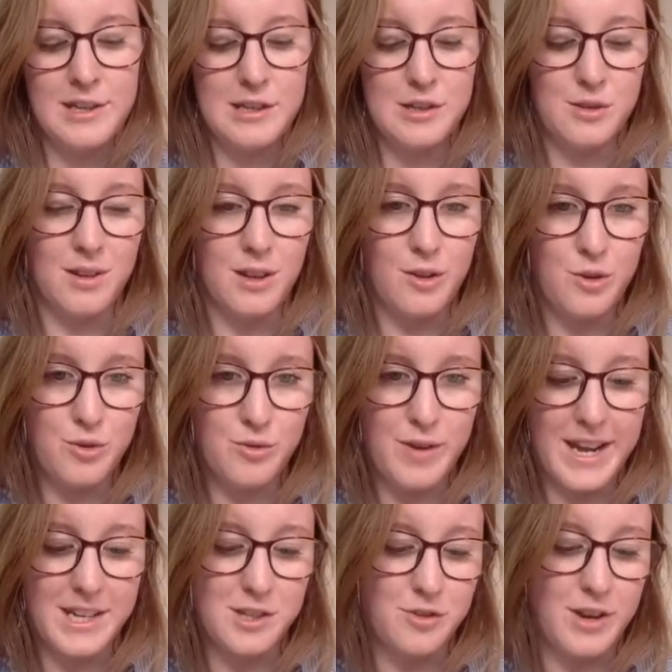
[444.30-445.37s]
So low
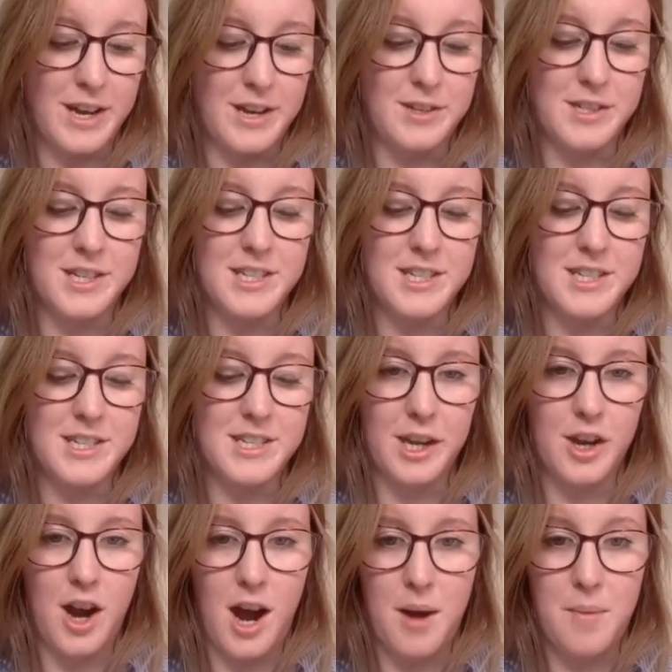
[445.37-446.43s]
rise trousers
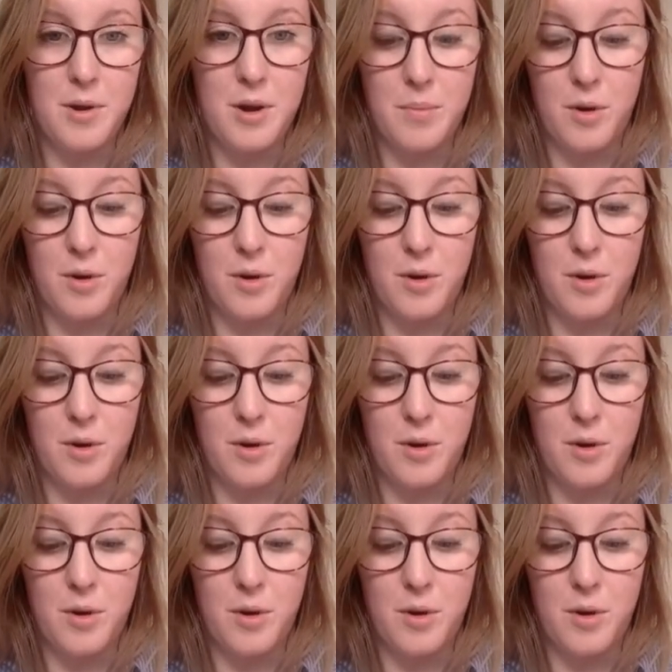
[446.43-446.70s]
make your